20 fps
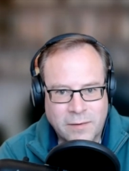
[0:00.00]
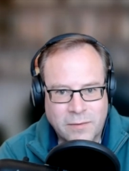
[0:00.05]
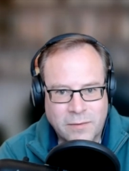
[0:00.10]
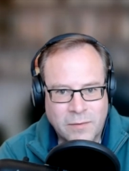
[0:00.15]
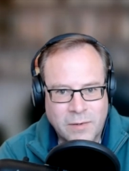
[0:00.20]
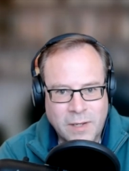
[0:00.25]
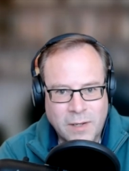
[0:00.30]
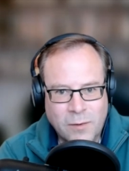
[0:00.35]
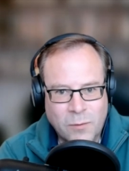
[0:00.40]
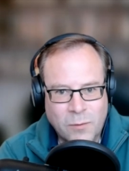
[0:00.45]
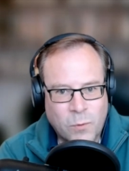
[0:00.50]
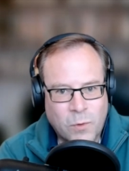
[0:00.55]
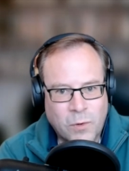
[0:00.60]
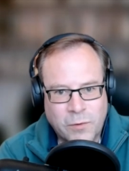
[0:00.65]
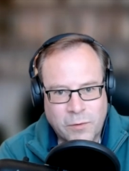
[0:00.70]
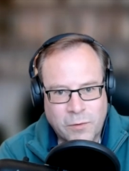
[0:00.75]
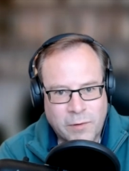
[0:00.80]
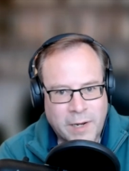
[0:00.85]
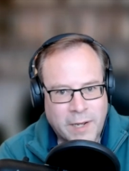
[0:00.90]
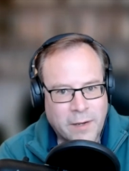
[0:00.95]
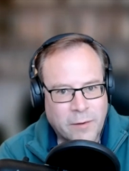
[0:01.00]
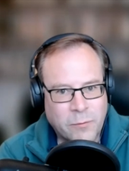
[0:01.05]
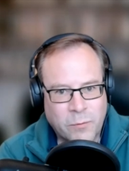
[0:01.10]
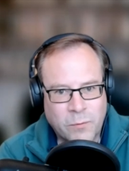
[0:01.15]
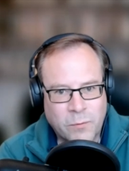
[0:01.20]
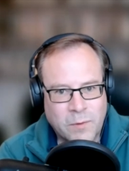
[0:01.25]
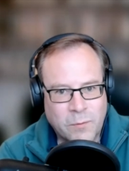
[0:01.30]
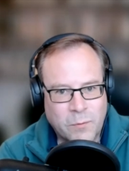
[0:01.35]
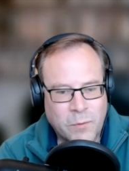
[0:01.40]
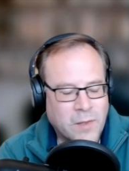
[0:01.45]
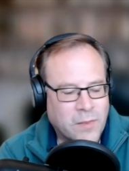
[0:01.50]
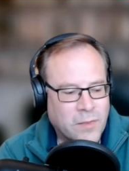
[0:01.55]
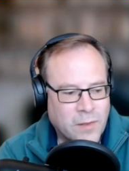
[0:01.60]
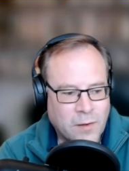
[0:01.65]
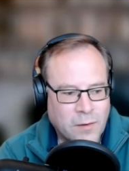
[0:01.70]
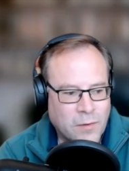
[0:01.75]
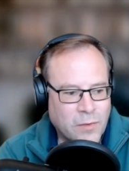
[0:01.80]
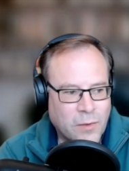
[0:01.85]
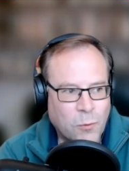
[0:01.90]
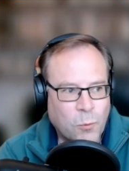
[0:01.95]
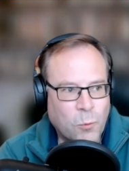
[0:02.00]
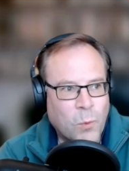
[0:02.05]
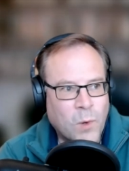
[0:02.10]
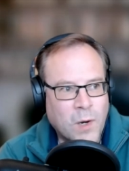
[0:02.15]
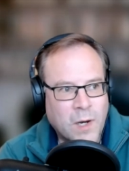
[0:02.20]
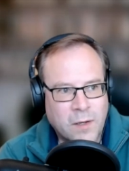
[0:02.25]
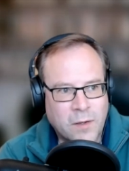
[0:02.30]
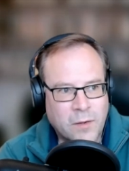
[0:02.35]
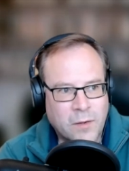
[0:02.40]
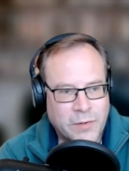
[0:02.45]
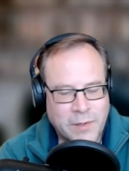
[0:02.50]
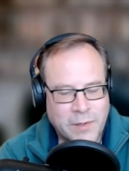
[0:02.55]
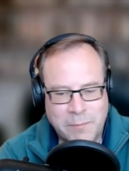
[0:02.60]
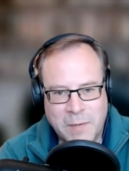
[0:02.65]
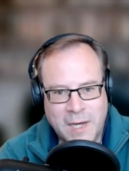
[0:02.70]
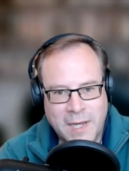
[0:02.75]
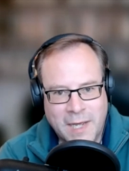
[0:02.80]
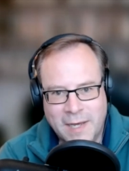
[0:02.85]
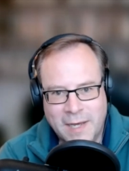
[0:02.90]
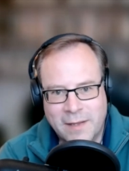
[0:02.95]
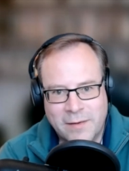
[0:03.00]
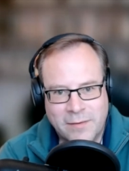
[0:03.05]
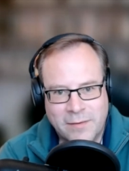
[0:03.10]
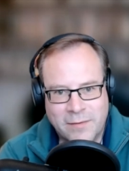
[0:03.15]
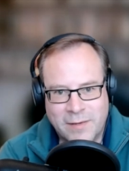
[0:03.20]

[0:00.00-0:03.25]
wander around with the the world in my hands,